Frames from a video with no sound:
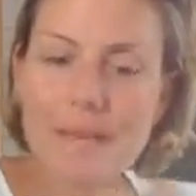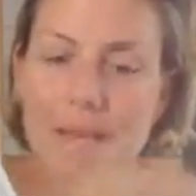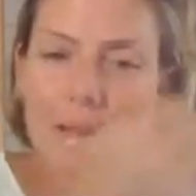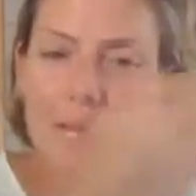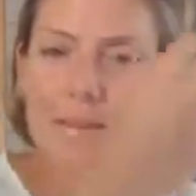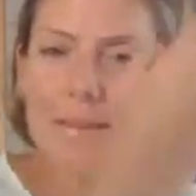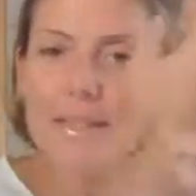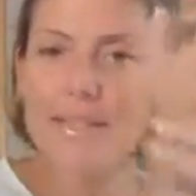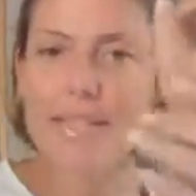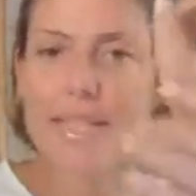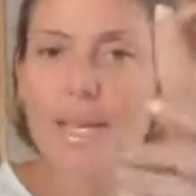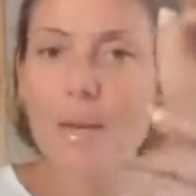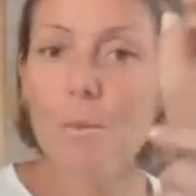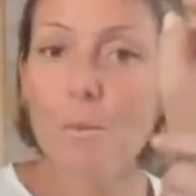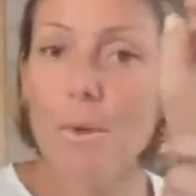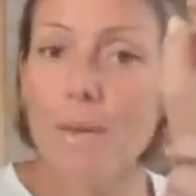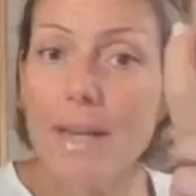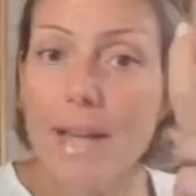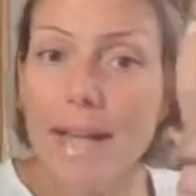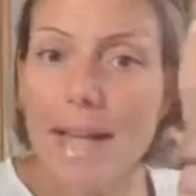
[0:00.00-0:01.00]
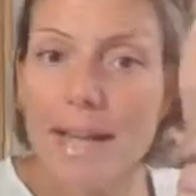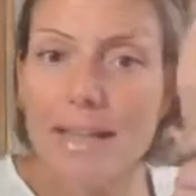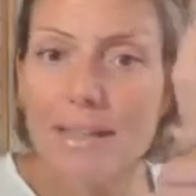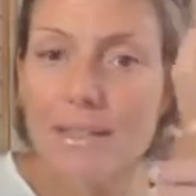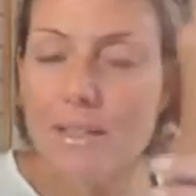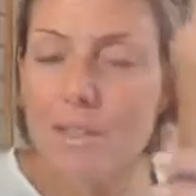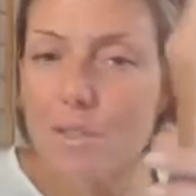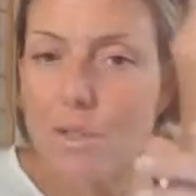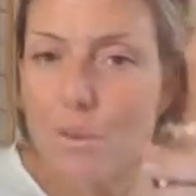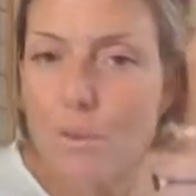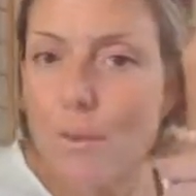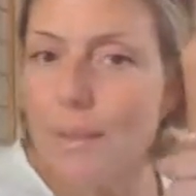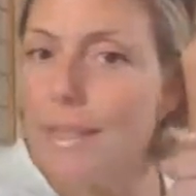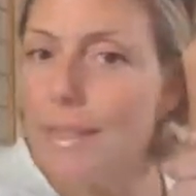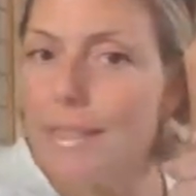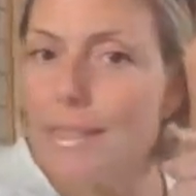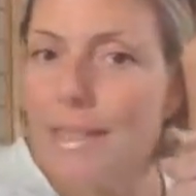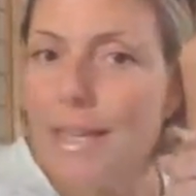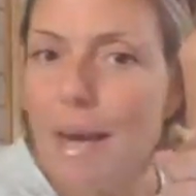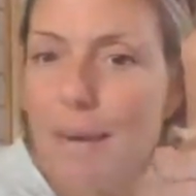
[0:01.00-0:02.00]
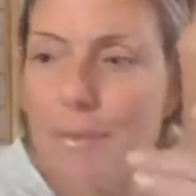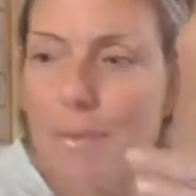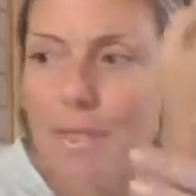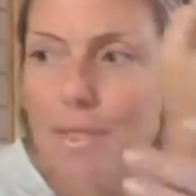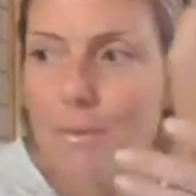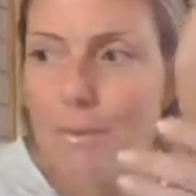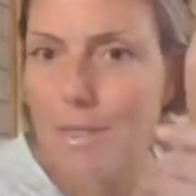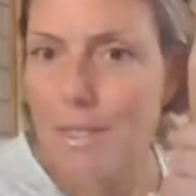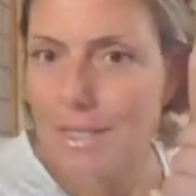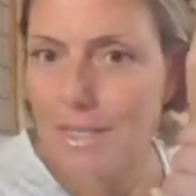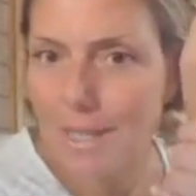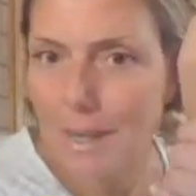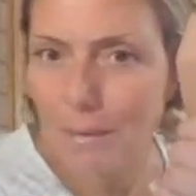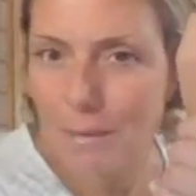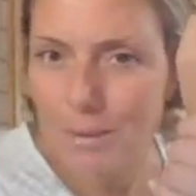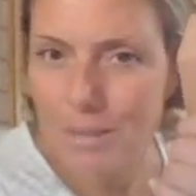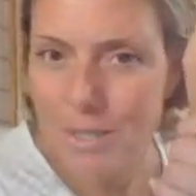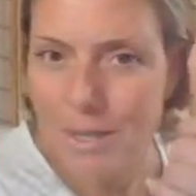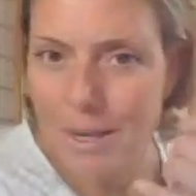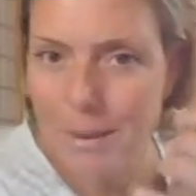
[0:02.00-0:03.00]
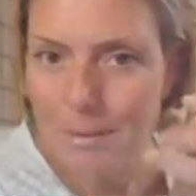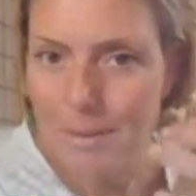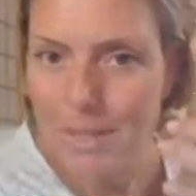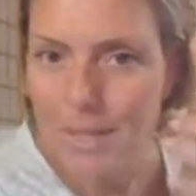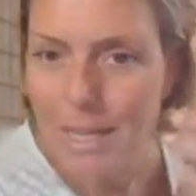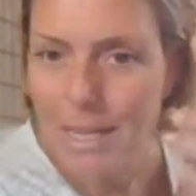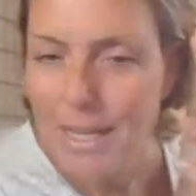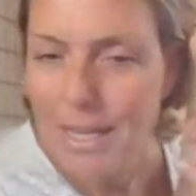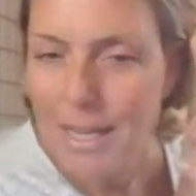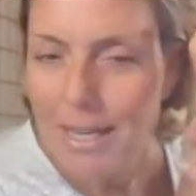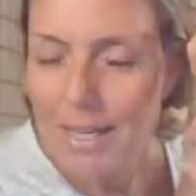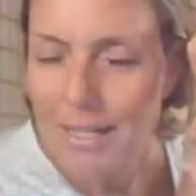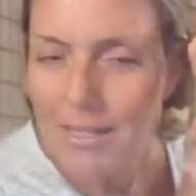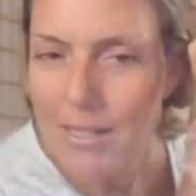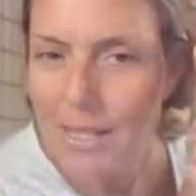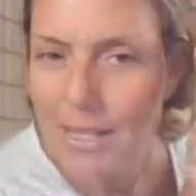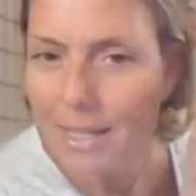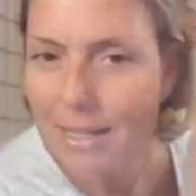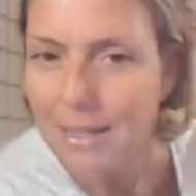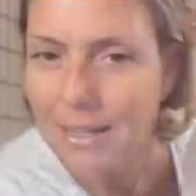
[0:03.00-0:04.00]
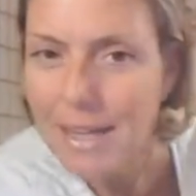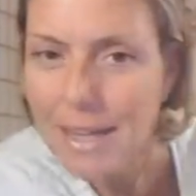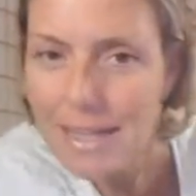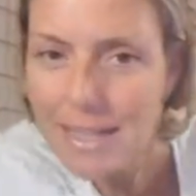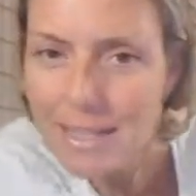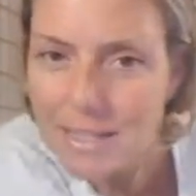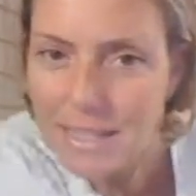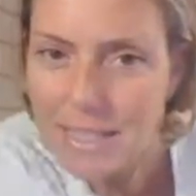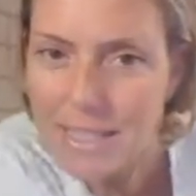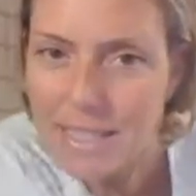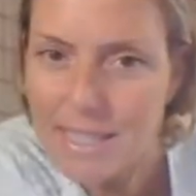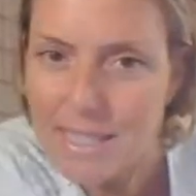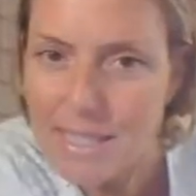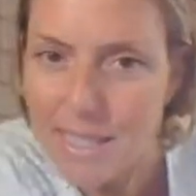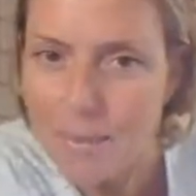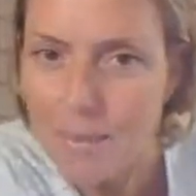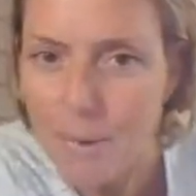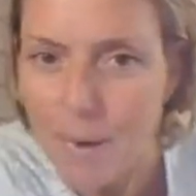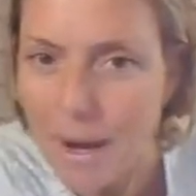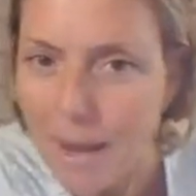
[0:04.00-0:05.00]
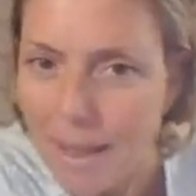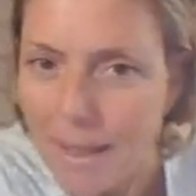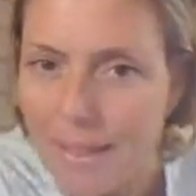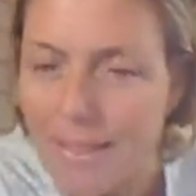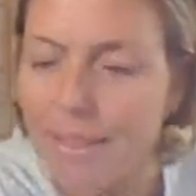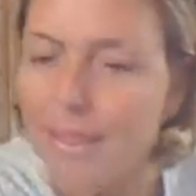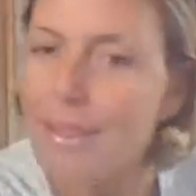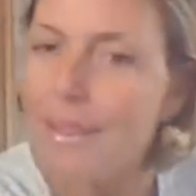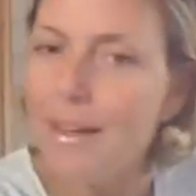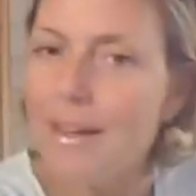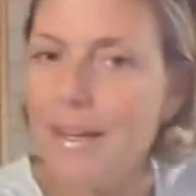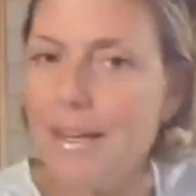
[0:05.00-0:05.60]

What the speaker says: And then take one hand and squeeze the opposite wrist a couple times, and take a nice easy breath,